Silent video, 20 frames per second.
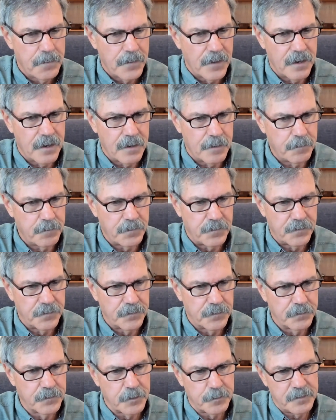Um,
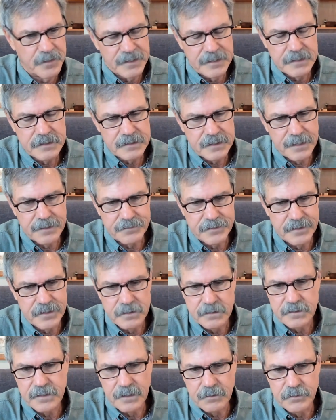the biggest
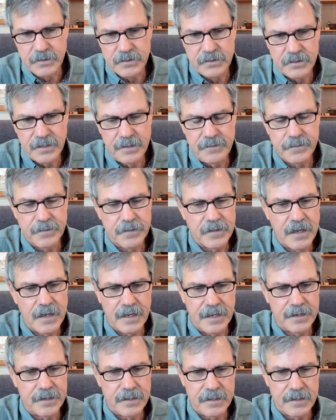evidence I would say for that